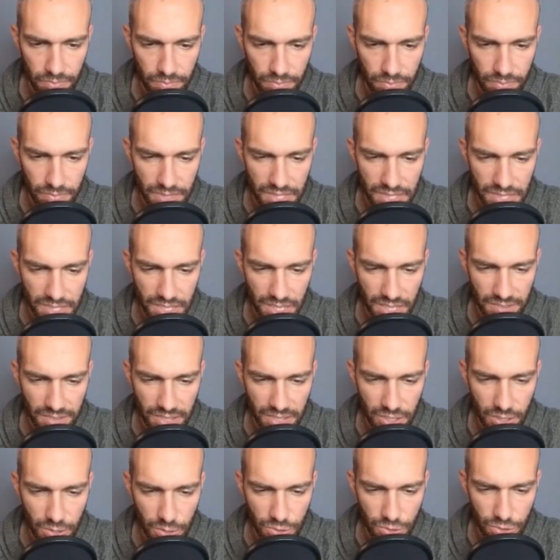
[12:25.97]
This is kind of a
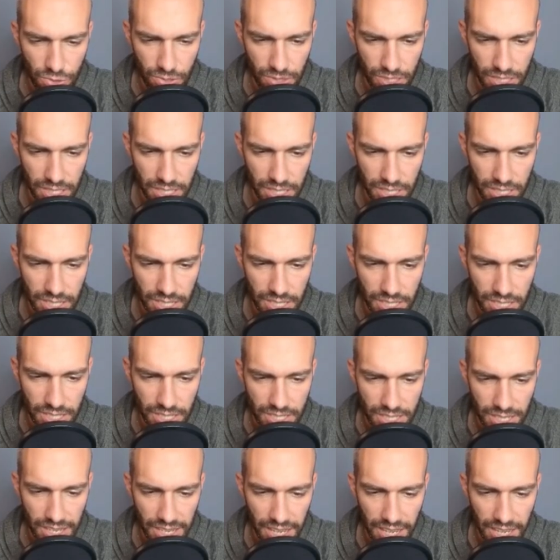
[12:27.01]
neutral lead
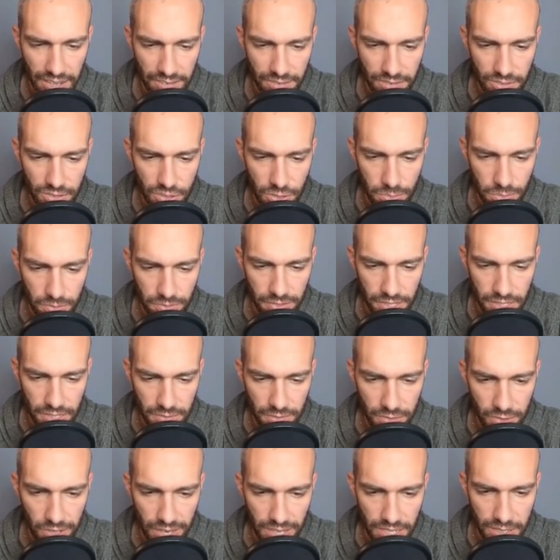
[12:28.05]
because I have a super effective
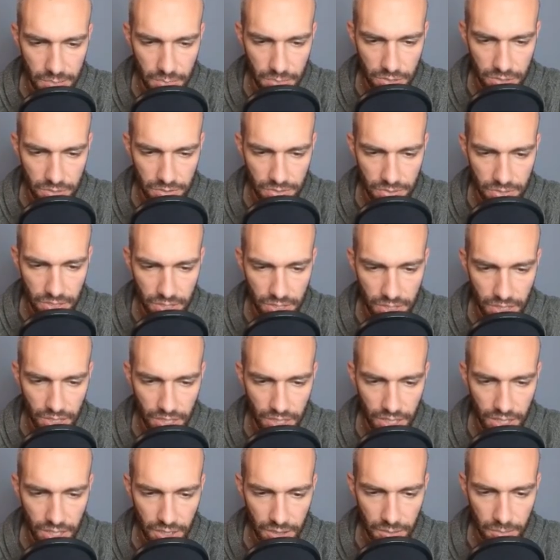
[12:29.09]
grass move,
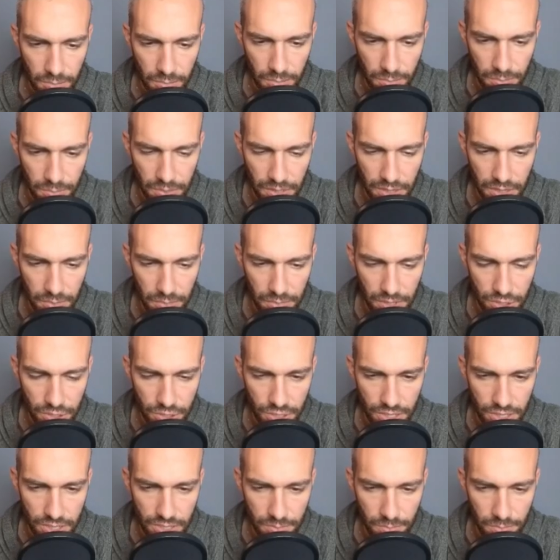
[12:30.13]
but the
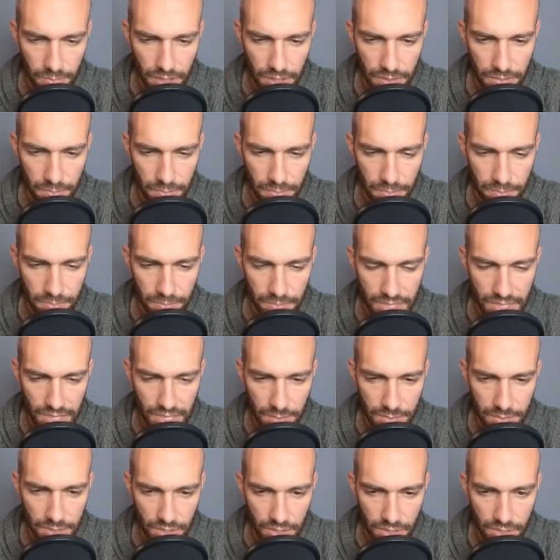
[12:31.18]
mud
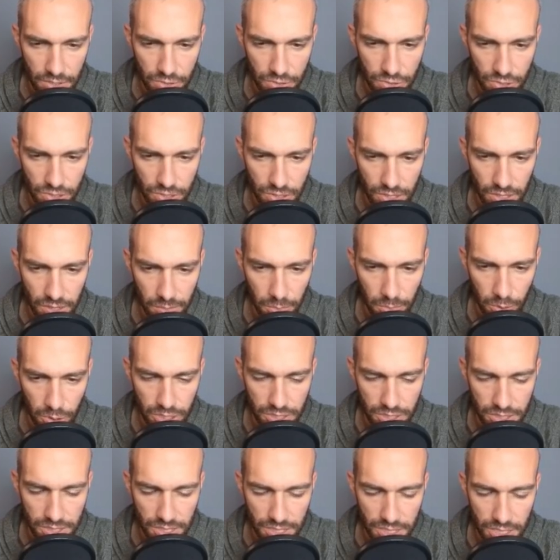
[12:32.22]
slaps are neutral and the poison
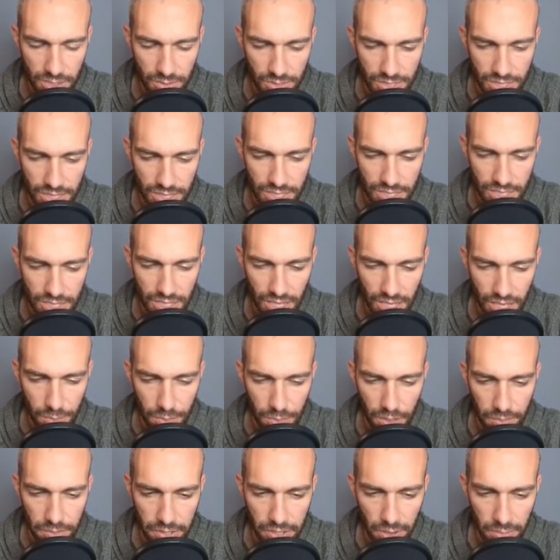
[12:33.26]
stings are resisted. I'll
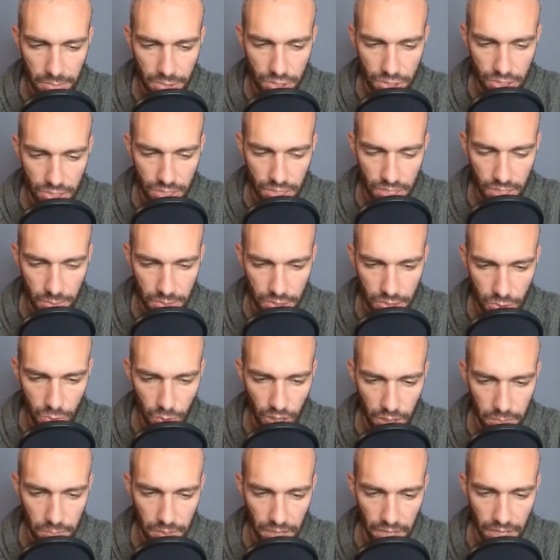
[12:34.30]
probably grab a shield here, which is why
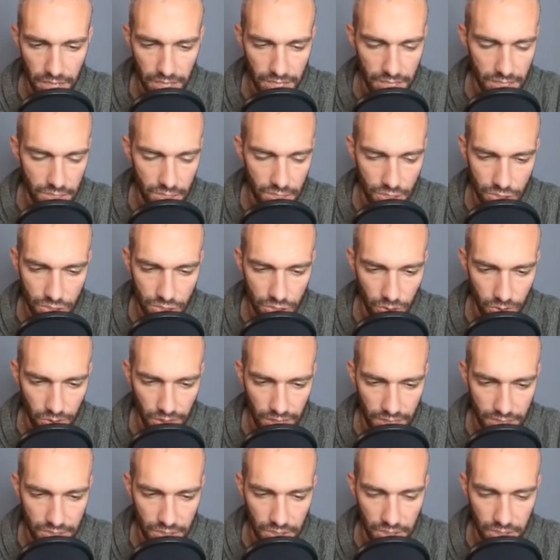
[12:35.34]
I'm baiting because they're so
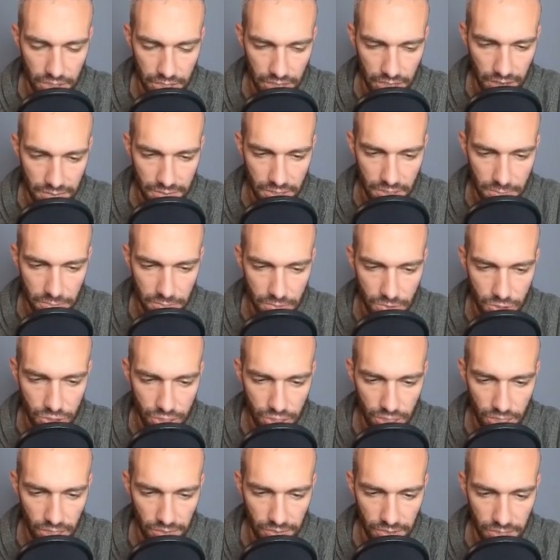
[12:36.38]
glossy. They're going to have to
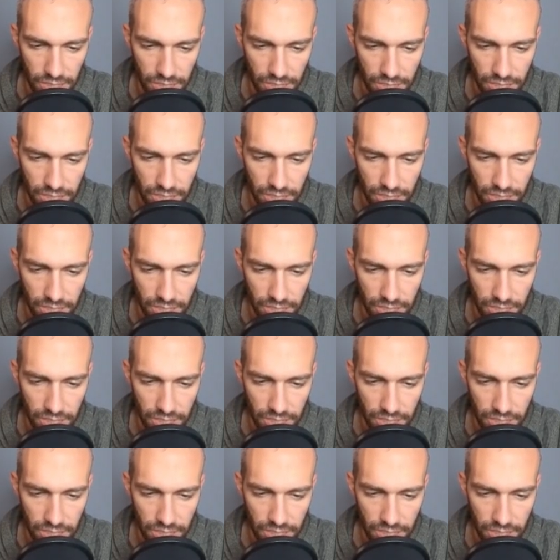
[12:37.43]
shield everything.